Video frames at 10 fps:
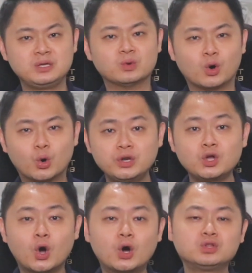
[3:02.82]
while
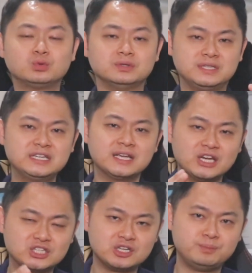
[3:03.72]
holding on to this
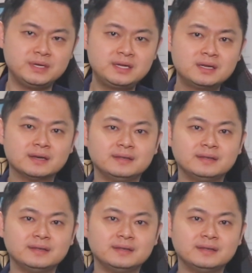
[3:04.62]
HDB,